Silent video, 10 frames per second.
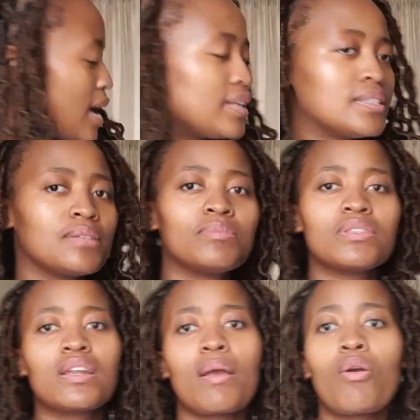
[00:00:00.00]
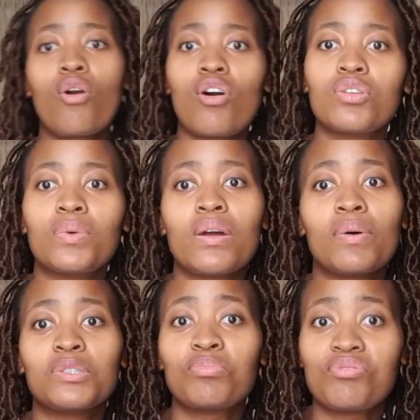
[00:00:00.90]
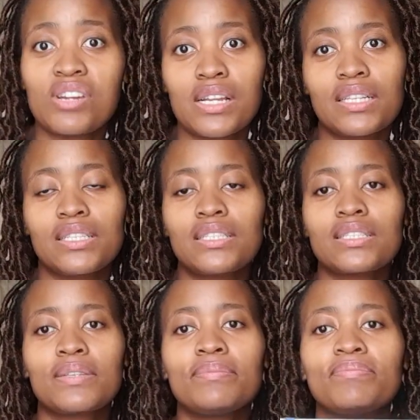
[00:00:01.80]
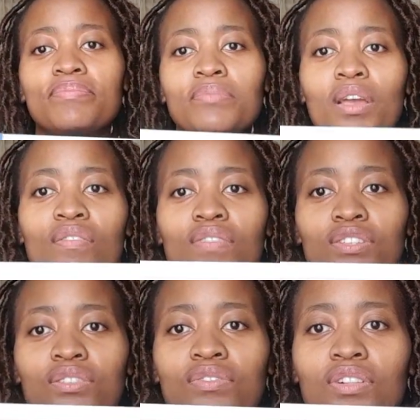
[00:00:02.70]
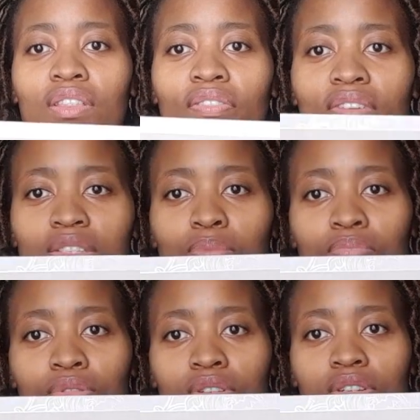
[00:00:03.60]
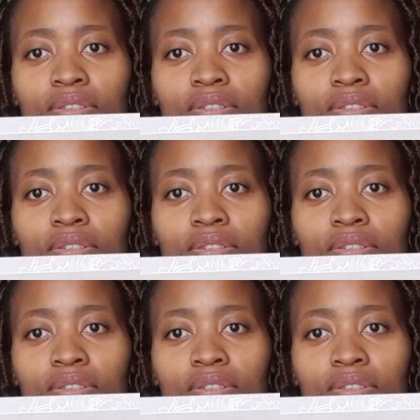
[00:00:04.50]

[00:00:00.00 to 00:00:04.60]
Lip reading: items that I got when I was pregnant. First of all, this book,